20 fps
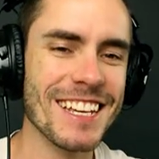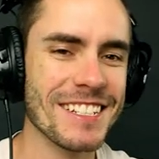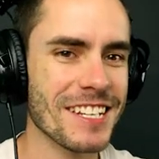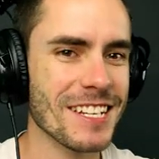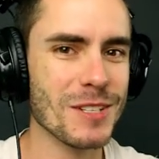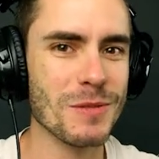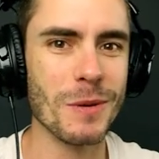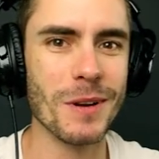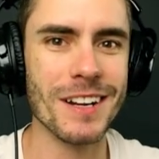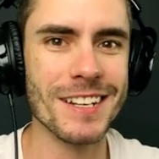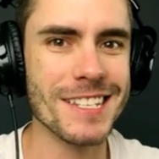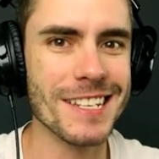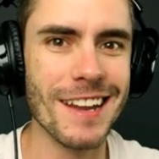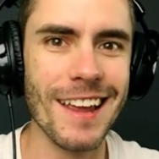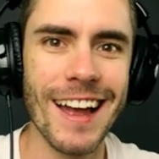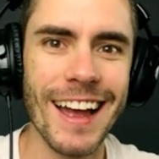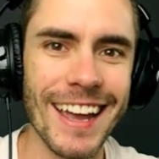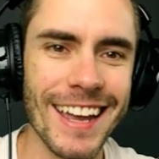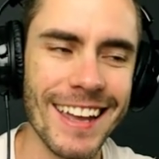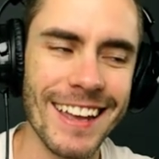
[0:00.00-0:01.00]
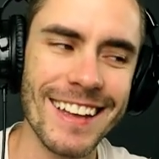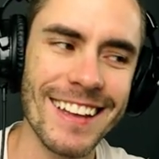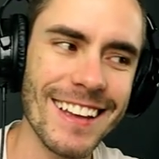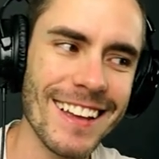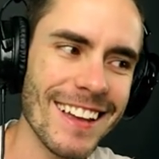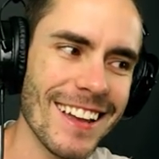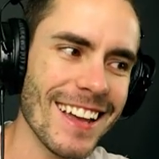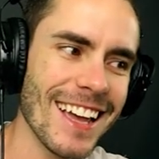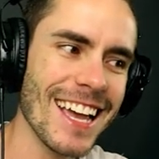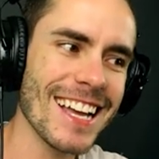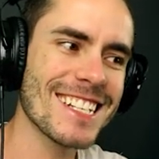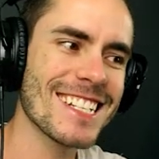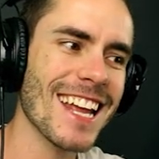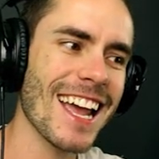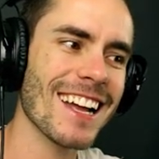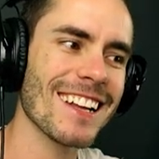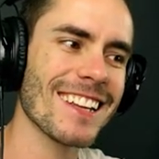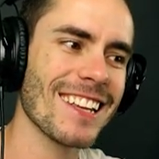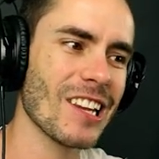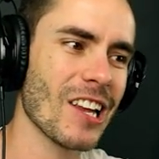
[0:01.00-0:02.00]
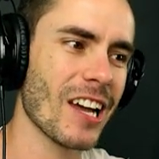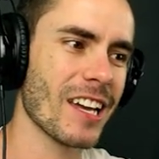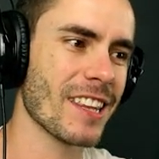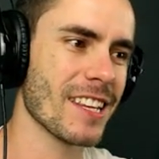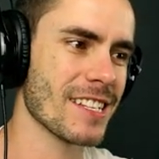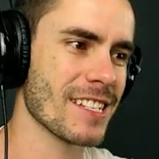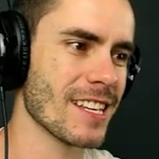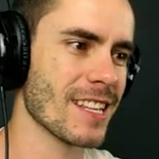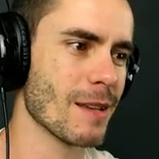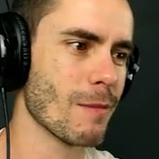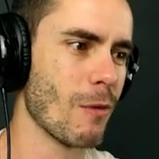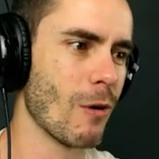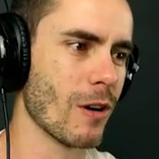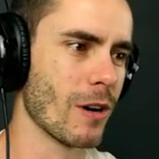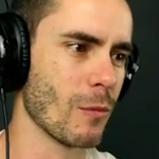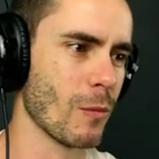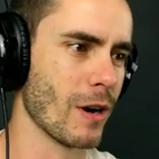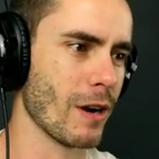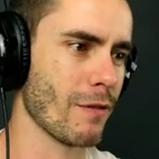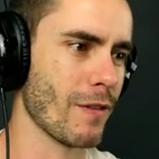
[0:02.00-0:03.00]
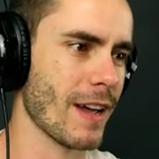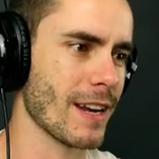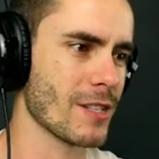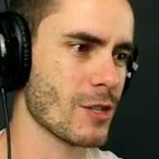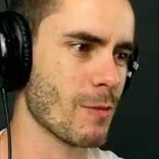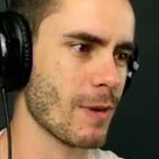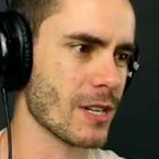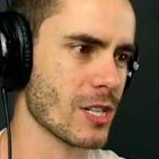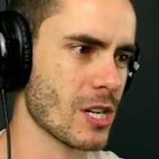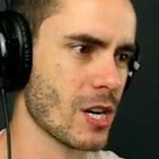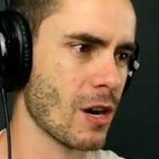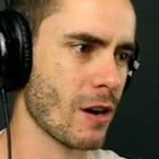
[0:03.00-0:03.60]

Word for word: This is what it's like. Exactly like this in the morning when I've had too much